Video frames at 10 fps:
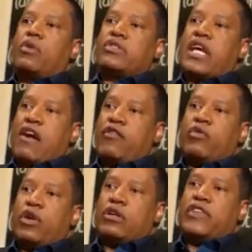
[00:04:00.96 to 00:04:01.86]
almost every
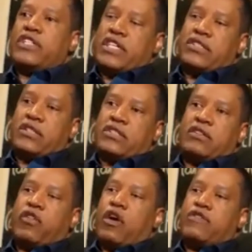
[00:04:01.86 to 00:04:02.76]
one of these incidents
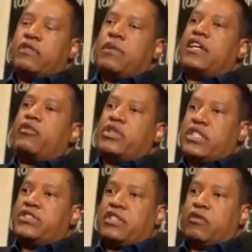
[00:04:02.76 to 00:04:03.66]
involved somebody
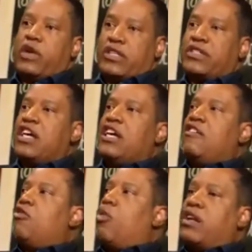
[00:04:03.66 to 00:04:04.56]
resisting arrest.
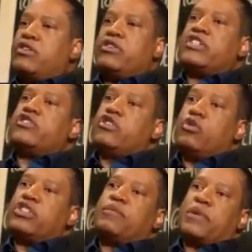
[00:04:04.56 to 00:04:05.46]
Why don't you just
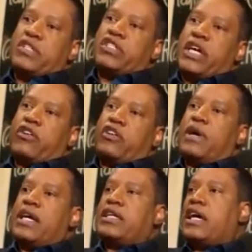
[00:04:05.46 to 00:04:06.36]
do what the police tell you?
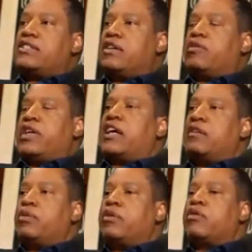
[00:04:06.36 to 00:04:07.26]
My dad said, when I
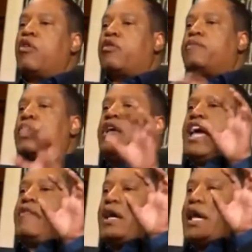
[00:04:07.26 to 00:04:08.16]
get pulled over,
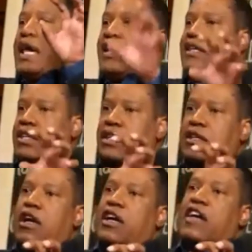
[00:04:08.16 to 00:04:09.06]
have my hand at 10
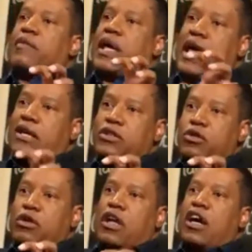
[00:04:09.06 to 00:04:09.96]
o'clock, have my hand at
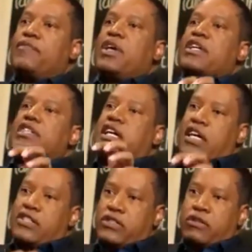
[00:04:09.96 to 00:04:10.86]
2 o'clock, say
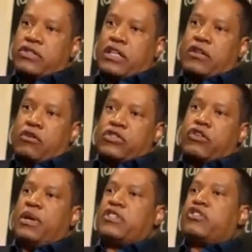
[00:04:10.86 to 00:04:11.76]
yes, sir, say no,
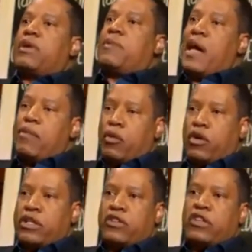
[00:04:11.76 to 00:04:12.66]
sir, make sure my
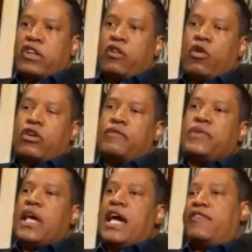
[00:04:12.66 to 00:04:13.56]
paperwork is in order,
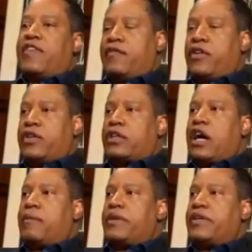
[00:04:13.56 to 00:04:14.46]
and if I feel the
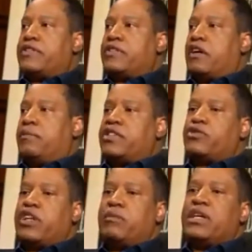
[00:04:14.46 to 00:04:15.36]
cop is
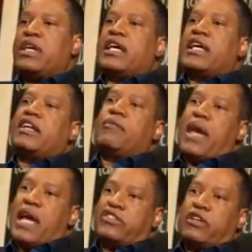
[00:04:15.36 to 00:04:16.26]
mistreating me, get a
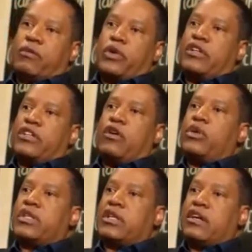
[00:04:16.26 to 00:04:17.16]
badge number and deal
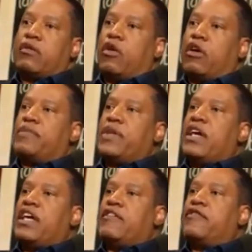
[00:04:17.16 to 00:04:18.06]
with it later on.
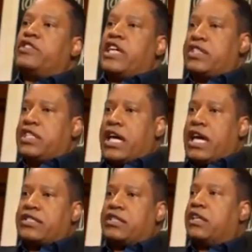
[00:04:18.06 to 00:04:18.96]
If Jesse
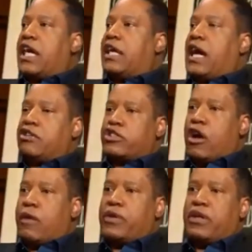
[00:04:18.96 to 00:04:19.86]
Jackson and Al
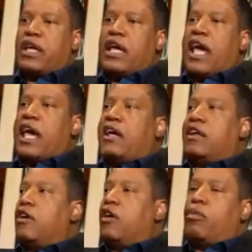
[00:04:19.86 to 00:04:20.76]
Sharpton
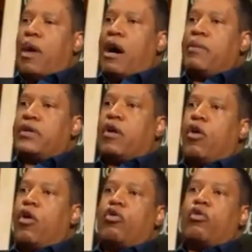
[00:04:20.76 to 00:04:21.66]
and Obama and the
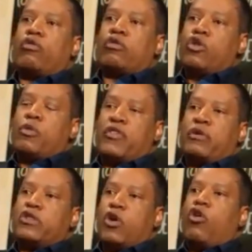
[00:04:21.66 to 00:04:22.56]
whole group of
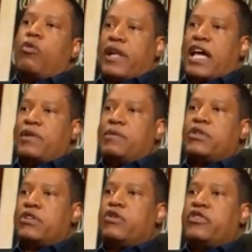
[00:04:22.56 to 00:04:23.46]
them told black
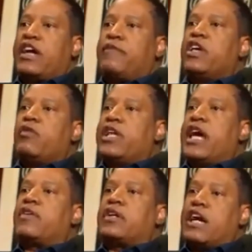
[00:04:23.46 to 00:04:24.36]
people to do that, we'd
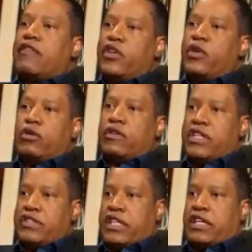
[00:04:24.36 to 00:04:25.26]
have a lot fewer of
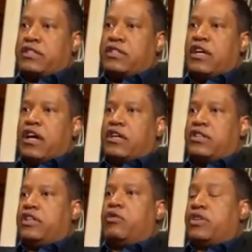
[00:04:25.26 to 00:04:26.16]
these things
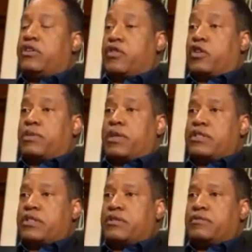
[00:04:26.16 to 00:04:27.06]
to deal with in the first
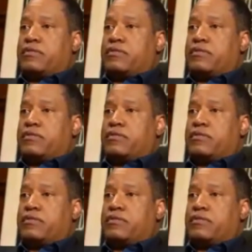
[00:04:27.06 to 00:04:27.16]
place.